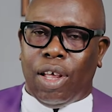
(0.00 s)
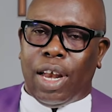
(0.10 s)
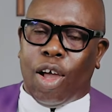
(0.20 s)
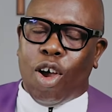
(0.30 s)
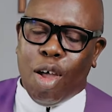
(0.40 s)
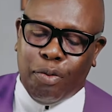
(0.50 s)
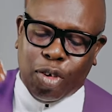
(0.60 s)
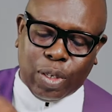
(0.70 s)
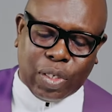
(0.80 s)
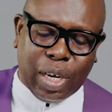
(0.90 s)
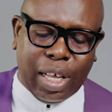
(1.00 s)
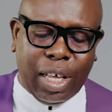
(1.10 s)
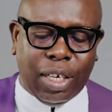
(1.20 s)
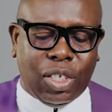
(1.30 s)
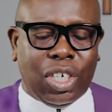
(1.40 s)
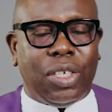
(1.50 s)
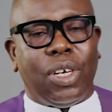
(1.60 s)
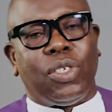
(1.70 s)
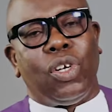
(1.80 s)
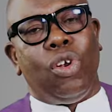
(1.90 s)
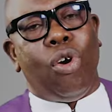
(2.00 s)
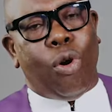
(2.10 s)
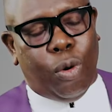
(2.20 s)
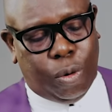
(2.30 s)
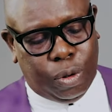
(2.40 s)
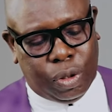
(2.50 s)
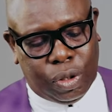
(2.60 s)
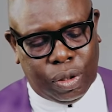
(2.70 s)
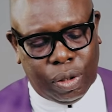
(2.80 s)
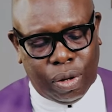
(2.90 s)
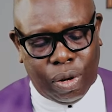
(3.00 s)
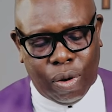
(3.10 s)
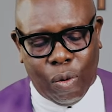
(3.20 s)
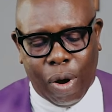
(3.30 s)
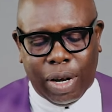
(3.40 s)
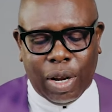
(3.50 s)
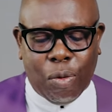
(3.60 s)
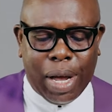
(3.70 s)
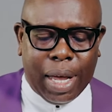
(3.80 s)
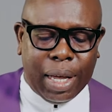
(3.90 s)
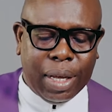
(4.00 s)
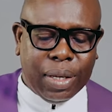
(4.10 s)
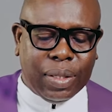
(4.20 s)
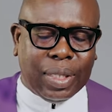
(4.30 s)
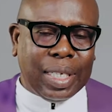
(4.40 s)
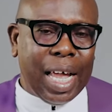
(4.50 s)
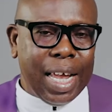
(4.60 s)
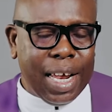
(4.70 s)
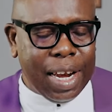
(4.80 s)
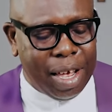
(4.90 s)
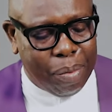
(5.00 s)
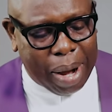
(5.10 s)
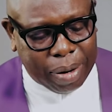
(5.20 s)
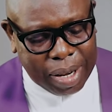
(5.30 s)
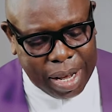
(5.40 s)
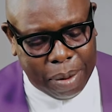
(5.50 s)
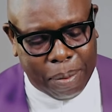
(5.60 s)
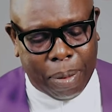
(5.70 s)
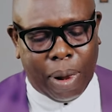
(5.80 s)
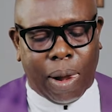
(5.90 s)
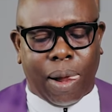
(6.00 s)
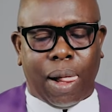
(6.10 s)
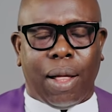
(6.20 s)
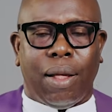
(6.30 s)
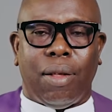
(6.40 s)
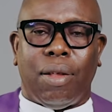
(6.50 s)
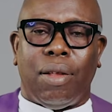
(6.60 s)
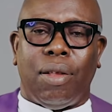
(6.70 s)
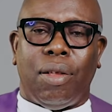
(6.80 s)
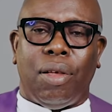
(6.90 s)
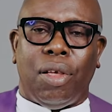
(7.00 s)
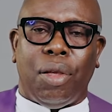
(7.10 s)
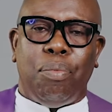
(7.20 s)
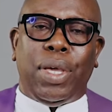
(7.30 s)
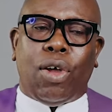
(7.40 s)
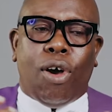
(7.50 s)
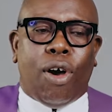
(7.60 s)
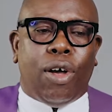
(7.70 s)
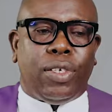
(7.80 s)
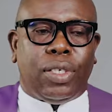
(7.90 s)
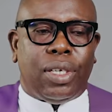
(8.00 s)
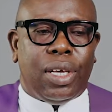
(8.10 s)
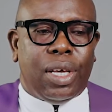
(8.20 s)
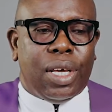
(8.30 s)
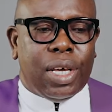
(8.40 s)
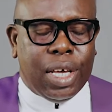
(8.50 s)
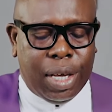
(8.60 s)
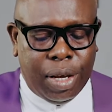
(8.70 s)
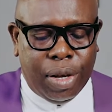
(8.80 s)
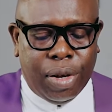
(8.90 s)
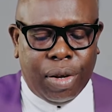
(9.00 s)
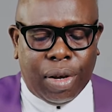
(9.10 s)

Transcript: Now, obviously, Jesus knows what they were saying about him, because he